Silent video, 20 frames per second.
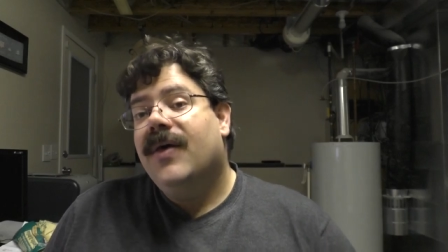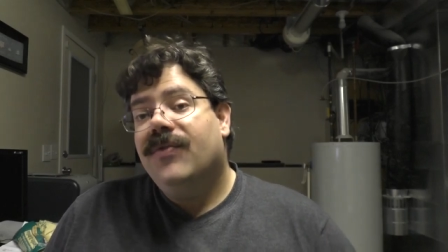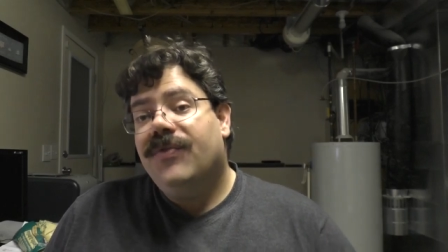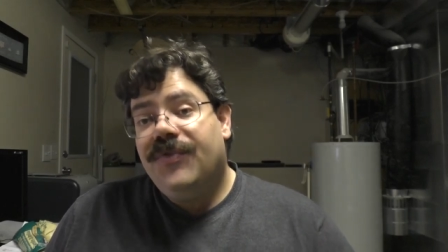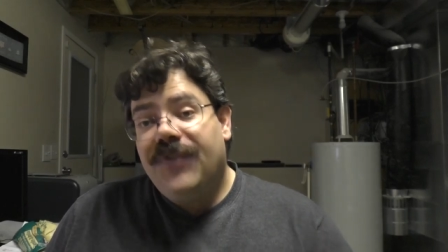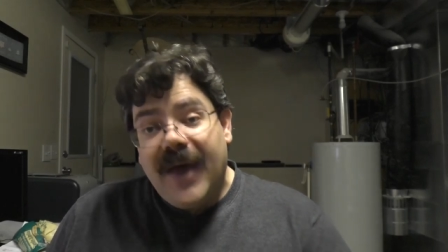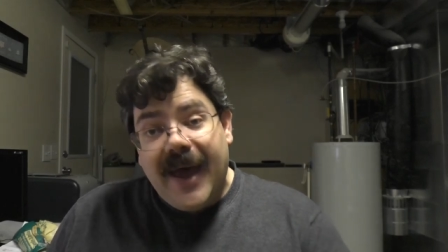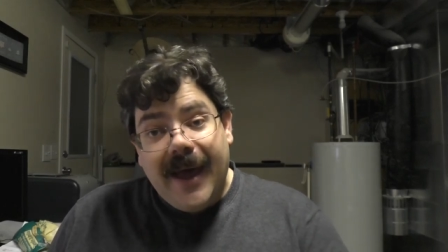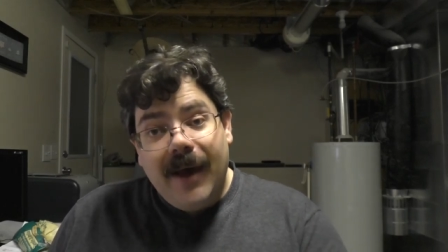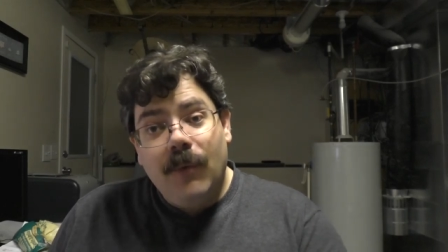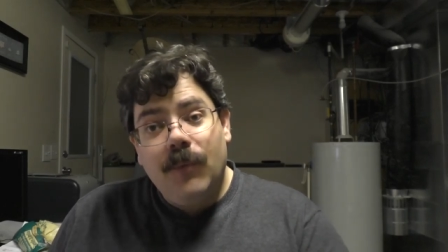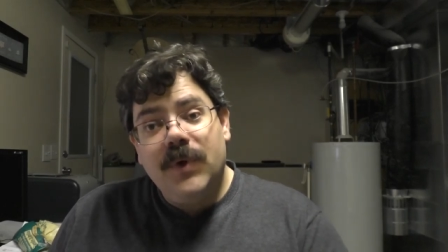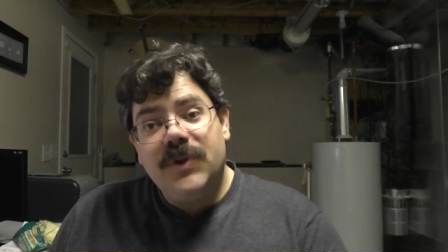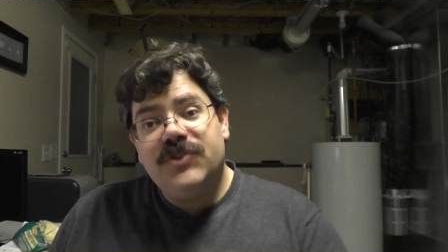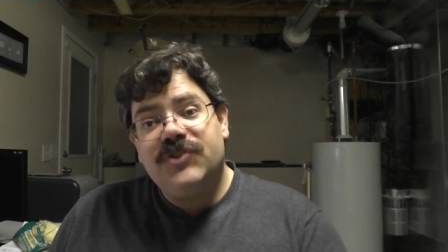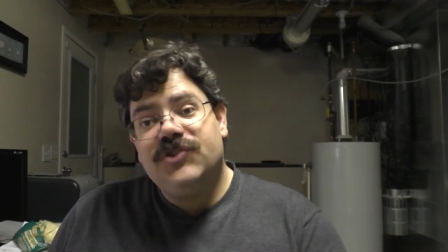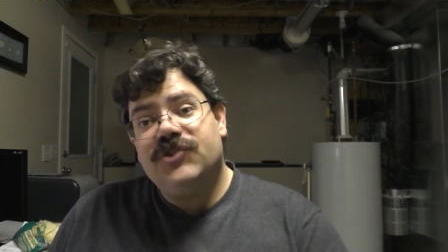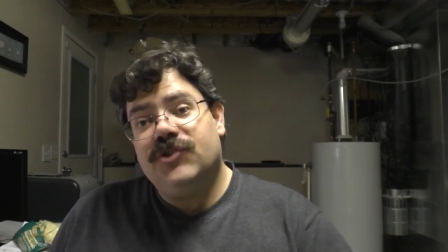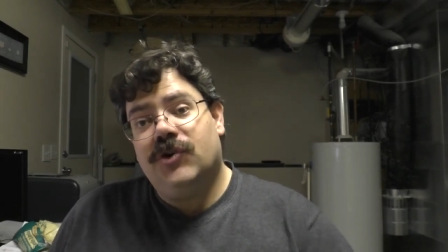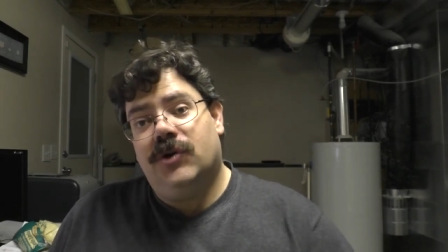that would
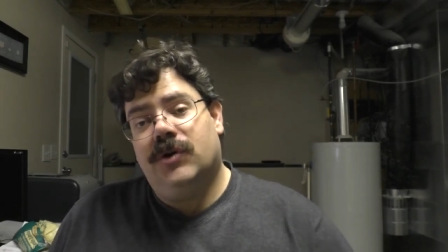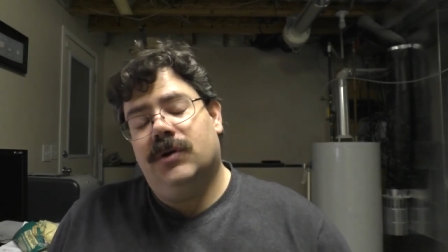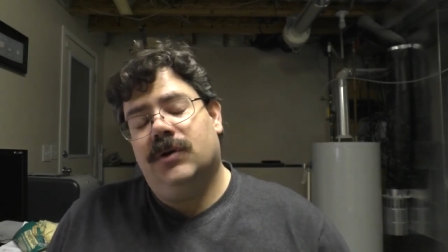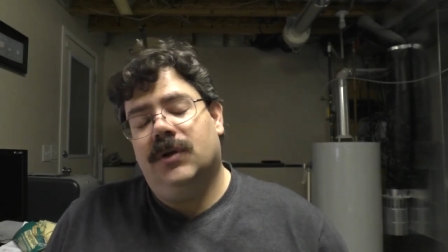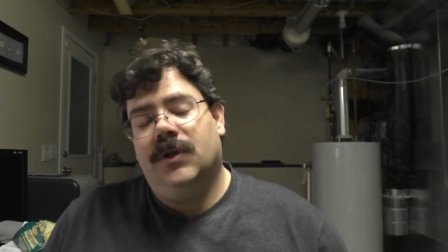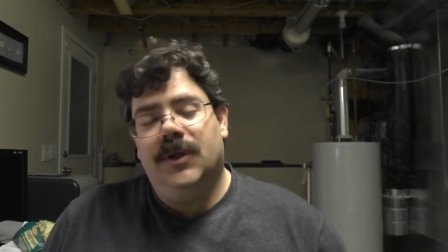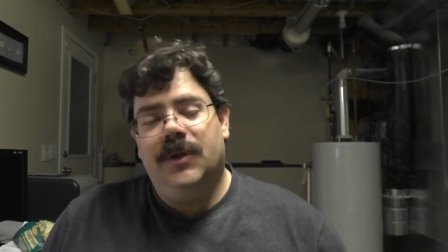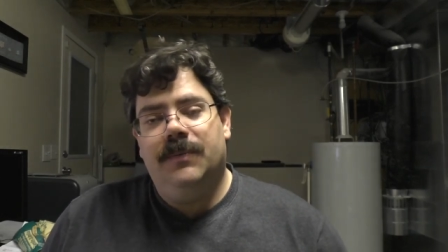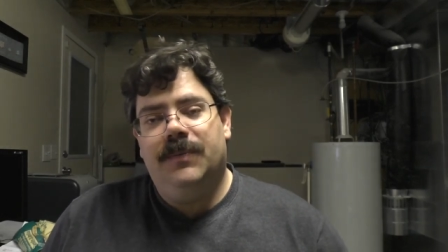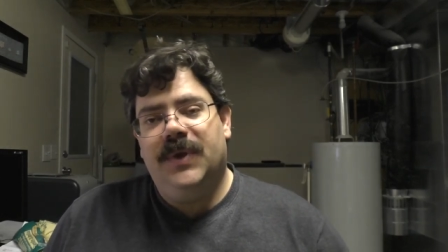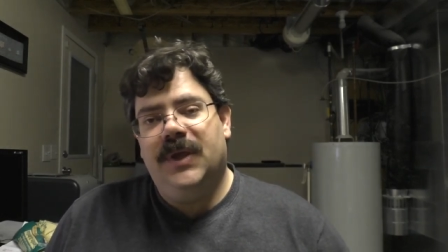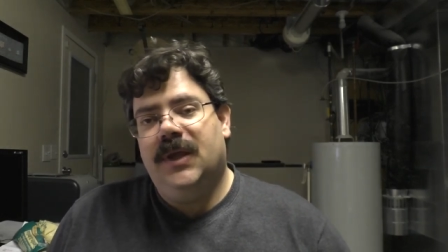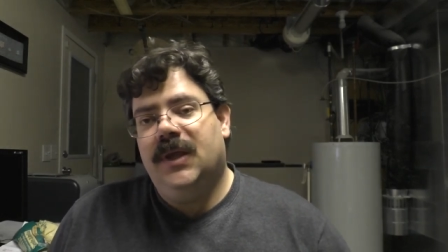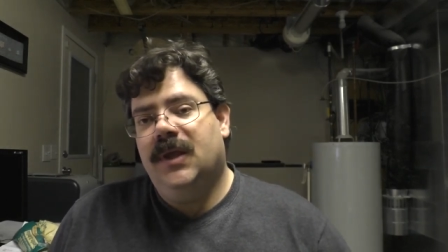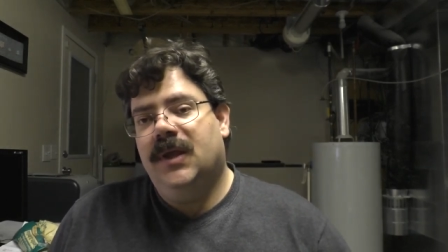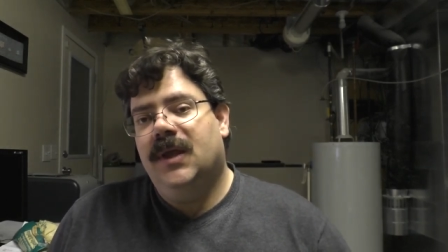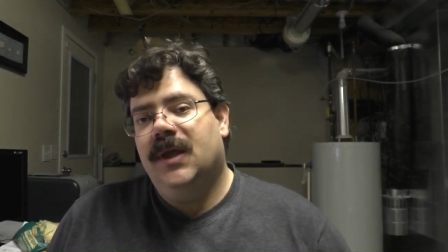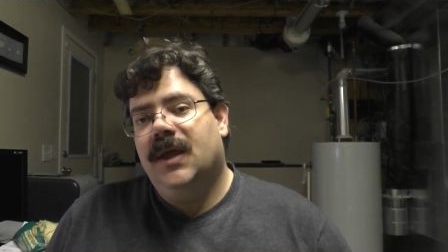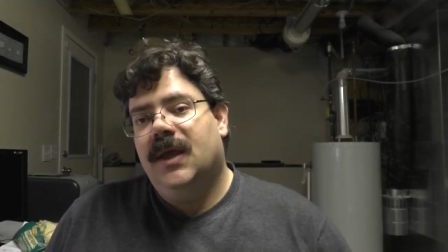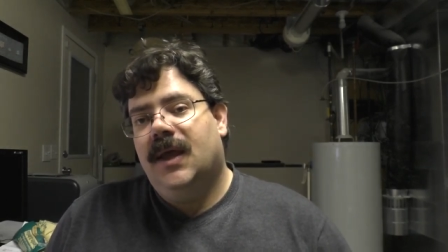certainly
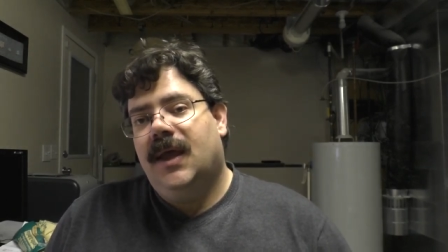be